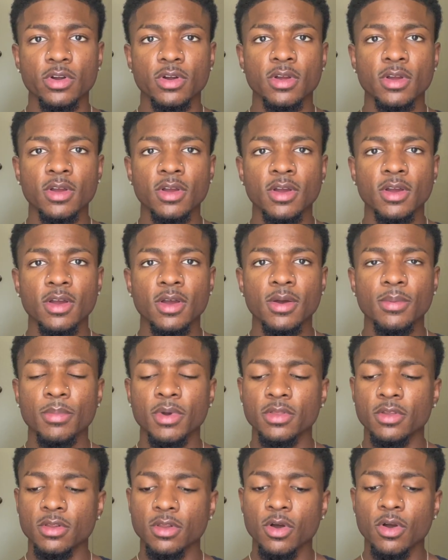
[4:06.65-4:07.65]

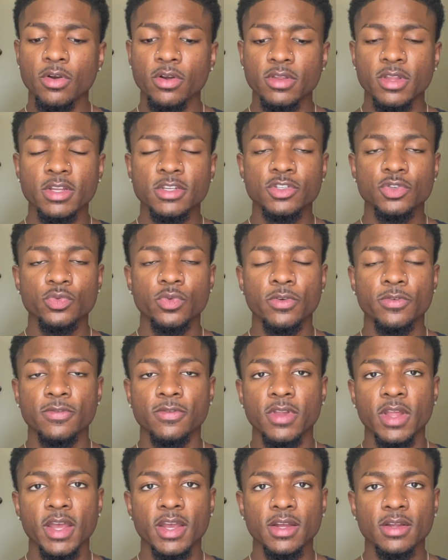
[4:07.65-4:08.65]
But the longer that you
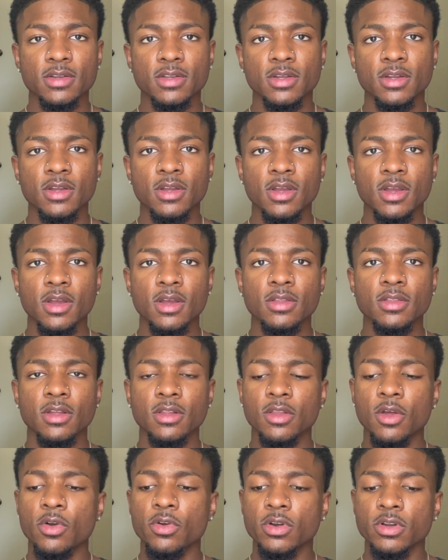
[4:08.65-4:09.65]
reflect, the
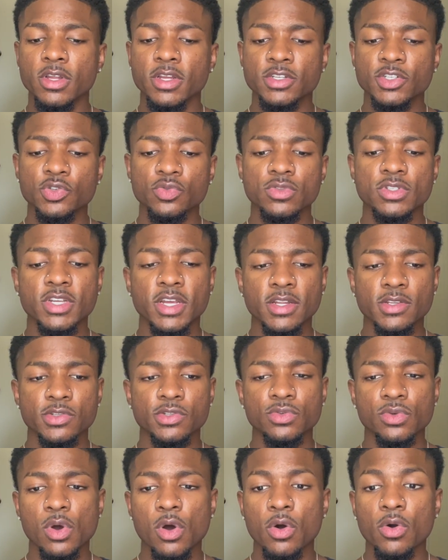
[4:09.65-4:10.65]
longer that you tend
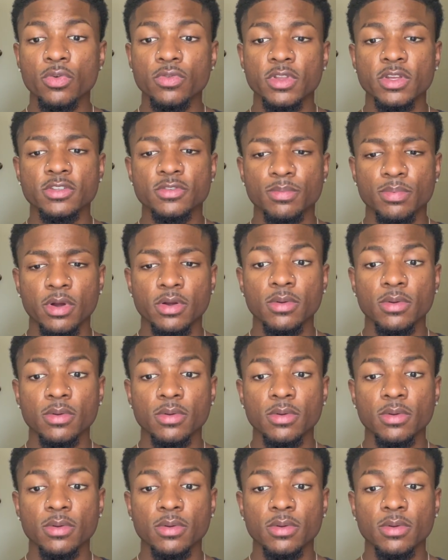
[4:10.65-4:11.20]
to hold this